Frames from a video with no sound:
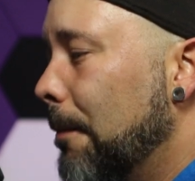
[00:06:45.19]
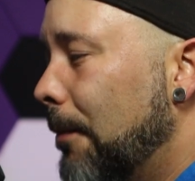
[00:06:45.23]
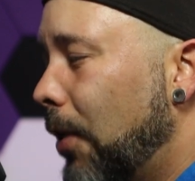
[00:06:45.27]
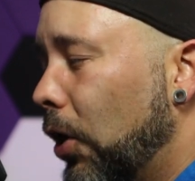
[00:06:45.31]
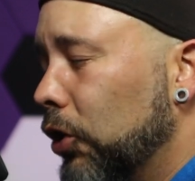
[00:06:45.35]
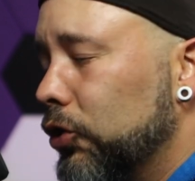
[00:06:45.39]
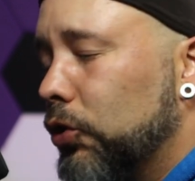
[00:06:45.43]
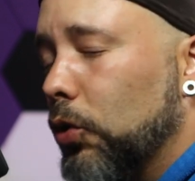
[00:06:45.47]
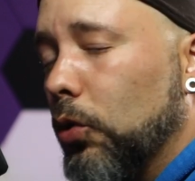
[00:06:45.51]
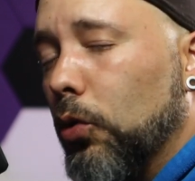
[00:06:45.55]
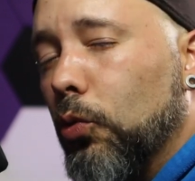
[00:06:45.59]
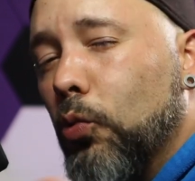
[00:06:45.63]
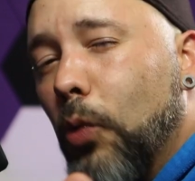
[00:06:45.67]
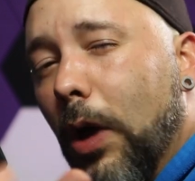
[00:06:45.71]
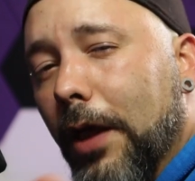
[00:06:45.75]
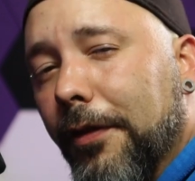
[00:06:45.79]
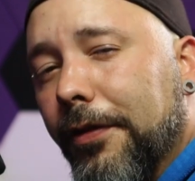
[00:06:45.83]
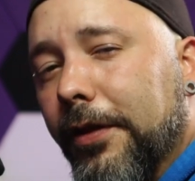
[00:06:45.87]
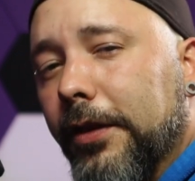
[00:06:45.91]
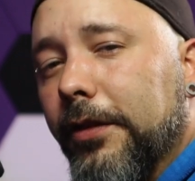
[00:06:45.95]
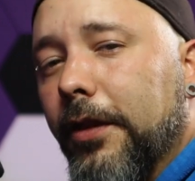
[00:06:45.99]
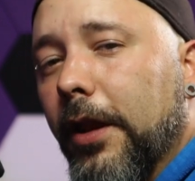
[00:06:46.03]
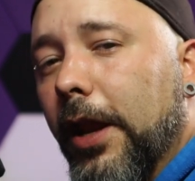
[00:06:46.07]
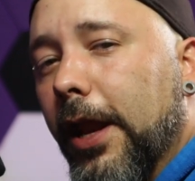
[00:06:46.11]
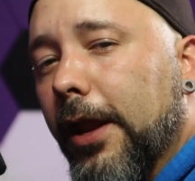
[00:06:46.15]
But one
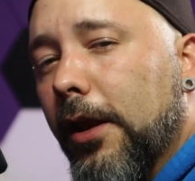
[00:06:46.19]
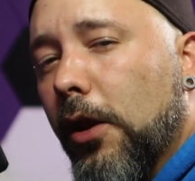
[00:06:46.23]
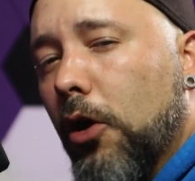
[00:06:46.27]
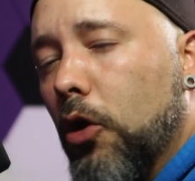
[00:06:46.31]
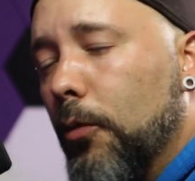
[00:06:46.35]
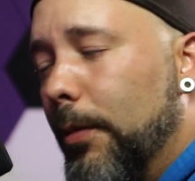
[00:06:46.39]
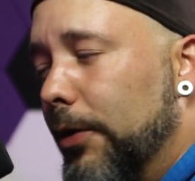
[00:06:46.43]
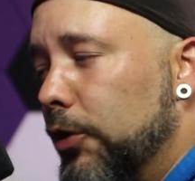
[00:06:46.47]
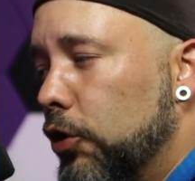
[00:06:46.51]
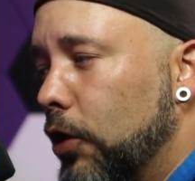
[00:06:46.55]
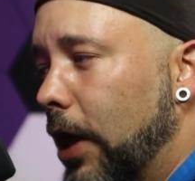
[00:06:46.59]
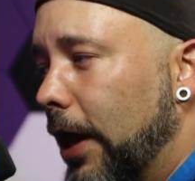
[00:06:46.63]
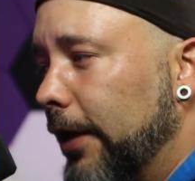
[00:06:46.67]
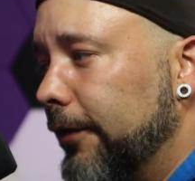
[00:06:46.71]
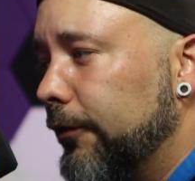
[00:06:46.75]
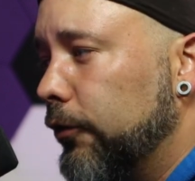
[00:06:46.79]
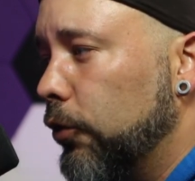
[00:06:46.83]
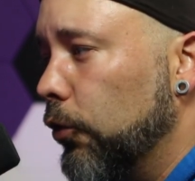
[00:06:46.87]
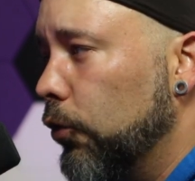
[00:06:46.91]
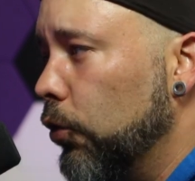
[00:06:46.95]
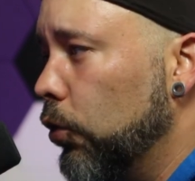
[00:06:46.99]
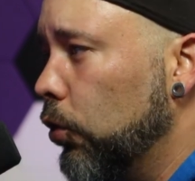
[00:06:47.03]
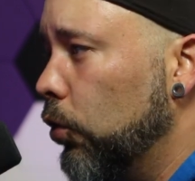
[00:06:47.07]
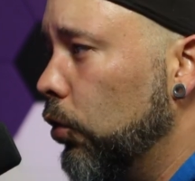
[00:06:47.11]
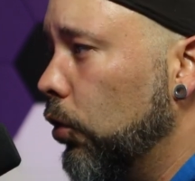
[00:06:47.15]
thing that I recommend you guys
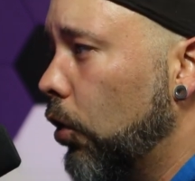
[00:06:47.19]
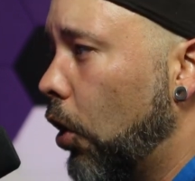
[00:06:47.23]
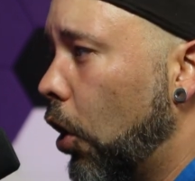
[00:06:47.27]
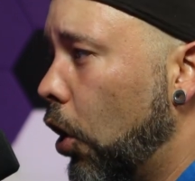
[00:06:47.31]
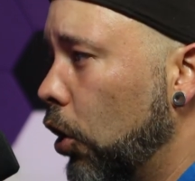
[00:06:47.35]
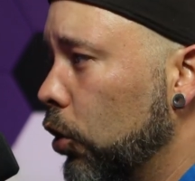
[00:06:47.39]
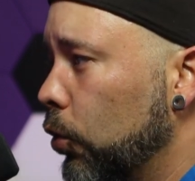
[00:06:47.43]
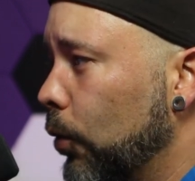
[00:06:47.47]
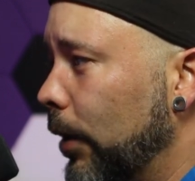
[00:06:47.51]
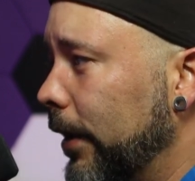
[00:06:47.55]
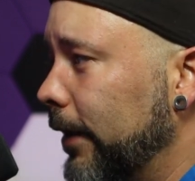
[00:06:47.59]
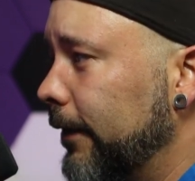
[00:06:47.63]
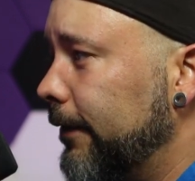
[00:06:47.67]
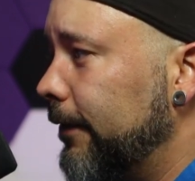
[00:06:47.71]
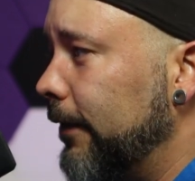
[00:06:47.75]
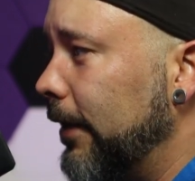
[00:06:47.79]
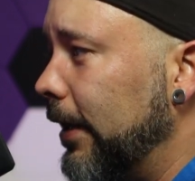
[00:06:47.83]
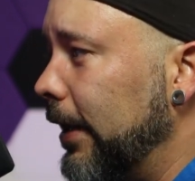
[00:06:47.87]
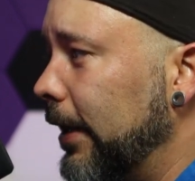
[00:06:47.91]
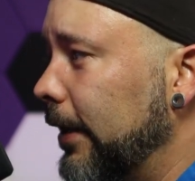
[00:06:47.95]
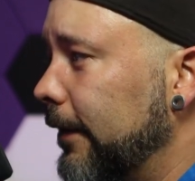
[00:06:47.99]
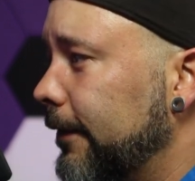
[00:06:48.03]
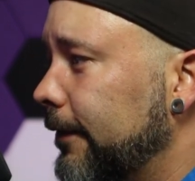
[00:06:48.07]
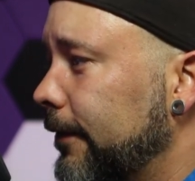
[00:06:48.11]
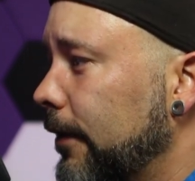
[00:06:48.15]
to do always
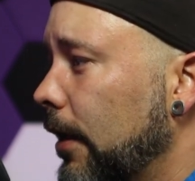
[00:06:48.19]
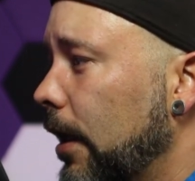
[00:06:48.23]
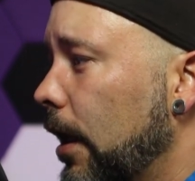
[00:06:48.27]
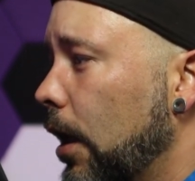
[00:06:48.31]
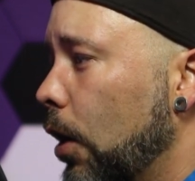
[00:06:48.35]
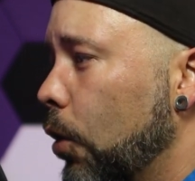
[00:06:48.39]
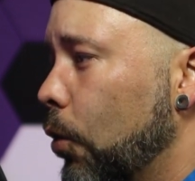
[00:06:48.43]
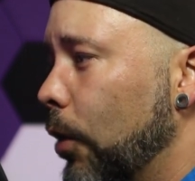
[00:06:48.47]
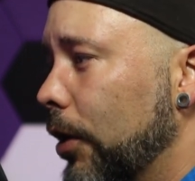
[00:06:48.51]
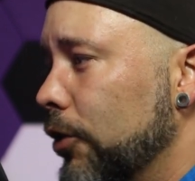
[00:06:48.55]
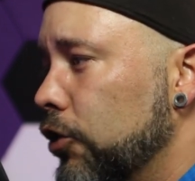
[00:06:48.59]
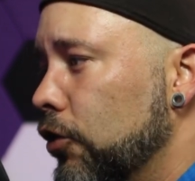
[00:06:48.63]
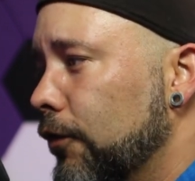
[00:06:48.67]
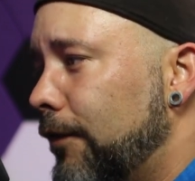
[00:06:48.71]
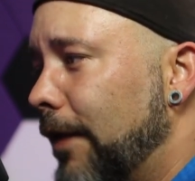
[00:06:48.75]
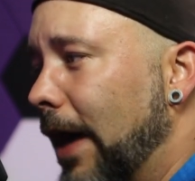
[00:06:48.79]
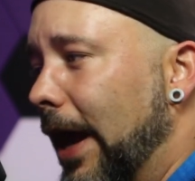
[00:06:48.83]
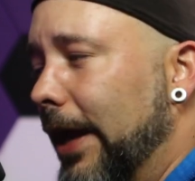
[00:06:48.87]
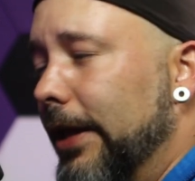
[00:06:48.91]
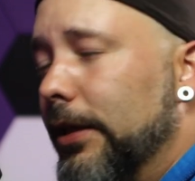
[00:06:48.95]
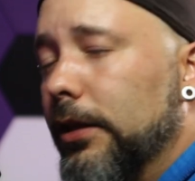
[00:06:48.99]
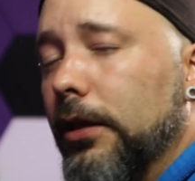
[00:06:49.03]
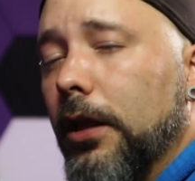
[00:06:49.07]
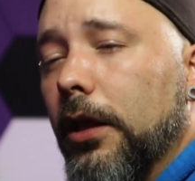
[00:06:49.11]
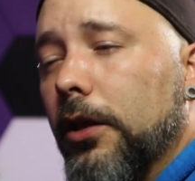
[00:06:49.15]
is when you
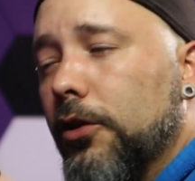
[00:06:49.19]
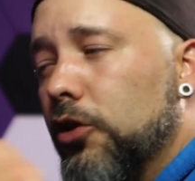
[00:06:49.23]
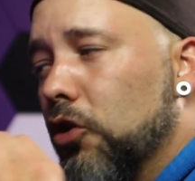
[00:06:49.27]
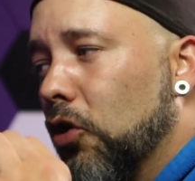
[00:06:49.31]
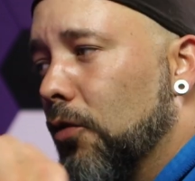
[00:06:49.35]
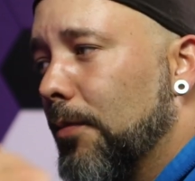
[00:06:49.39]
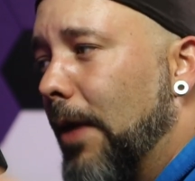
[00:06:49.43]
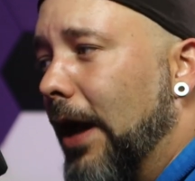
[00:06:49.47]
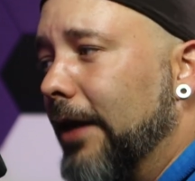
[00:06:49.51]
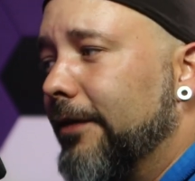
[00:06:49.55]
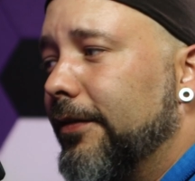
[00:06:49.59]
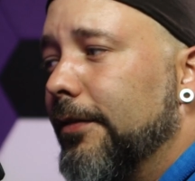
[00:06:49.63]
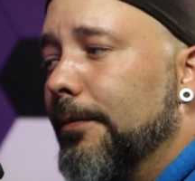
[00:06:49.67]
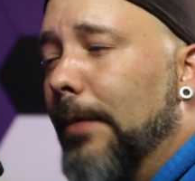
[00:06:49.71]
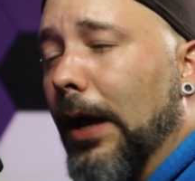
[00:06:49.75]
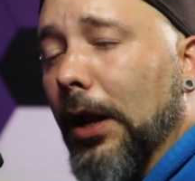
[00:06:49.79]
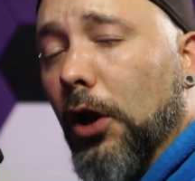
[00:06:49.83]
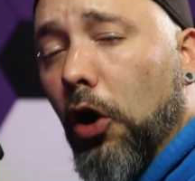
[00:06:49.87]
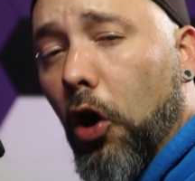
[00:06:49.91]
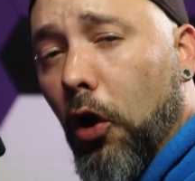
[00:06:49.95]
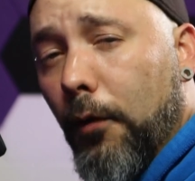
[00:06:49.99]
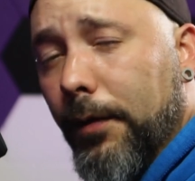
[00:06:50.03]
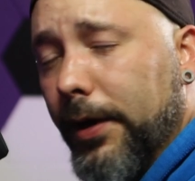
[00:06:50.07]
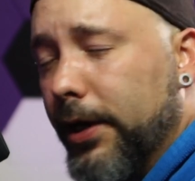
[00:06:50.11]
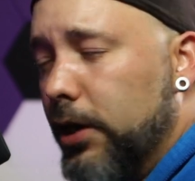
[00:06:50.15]
find your maximal
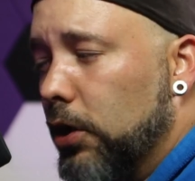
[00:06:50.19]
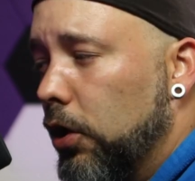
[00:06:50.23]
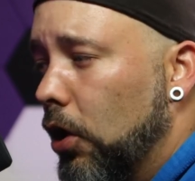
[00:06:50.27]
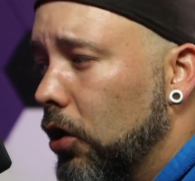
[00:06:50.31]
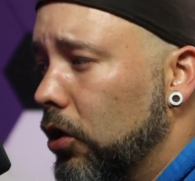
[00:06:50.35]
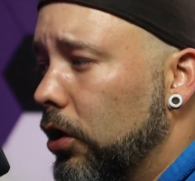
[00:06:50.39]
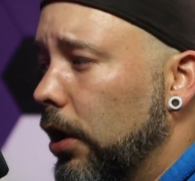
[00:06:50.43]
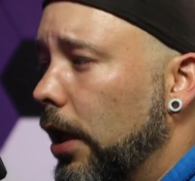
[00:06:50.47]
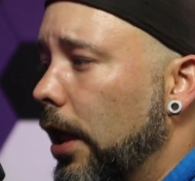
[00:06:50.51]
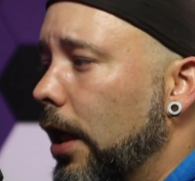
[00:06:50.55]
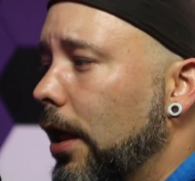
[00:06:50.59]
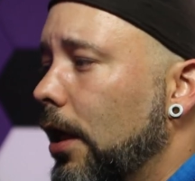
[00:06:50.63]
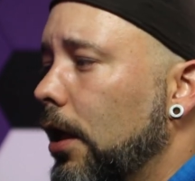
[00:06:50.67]
overclock,